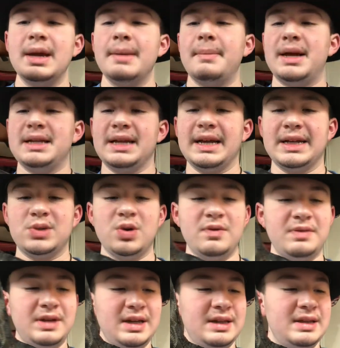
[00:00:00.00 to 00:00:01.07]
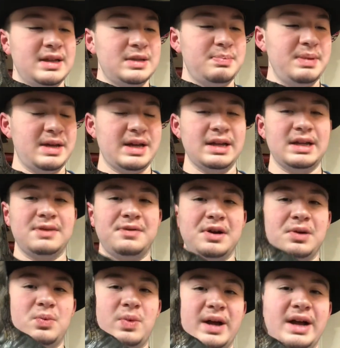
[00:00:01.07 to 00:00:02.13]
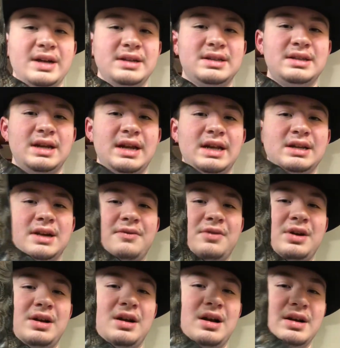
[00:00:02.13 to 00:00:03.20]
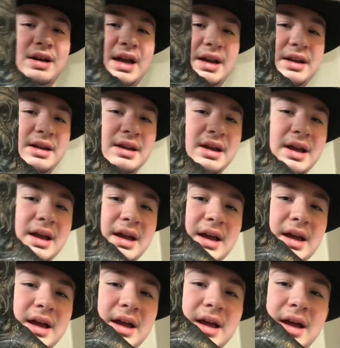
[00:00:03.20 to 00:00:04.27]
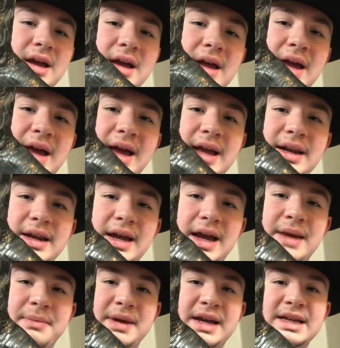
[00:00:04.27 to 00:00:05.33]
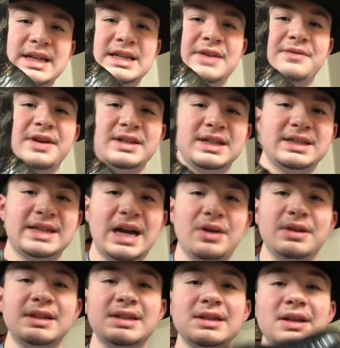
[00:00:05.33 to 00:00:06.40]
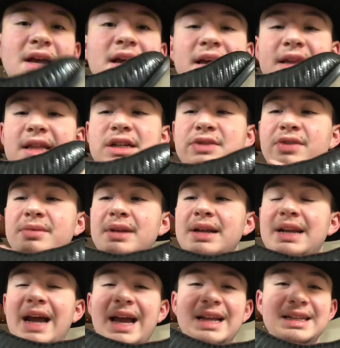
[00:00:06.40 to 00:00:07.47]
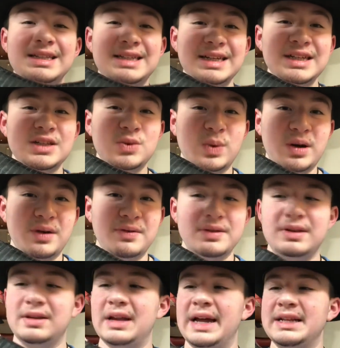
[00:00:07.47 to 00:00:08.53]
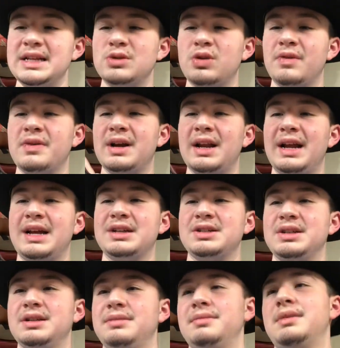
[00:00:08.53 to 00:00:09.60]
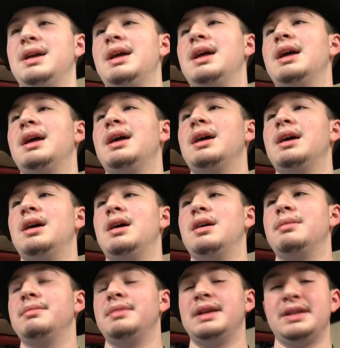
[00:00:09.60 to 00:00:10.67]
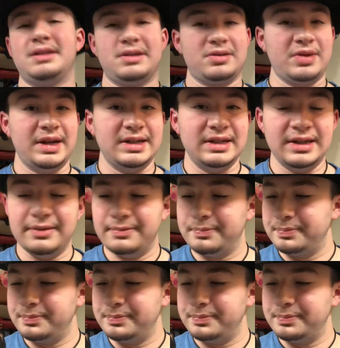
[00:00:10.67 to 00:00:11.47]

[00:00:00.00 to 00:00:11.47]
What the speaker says: But I had to get a 12D in this because it's very wedged and it's not very elongated. And because it's a vintage style. This is from the 1912 collection. It's crazy.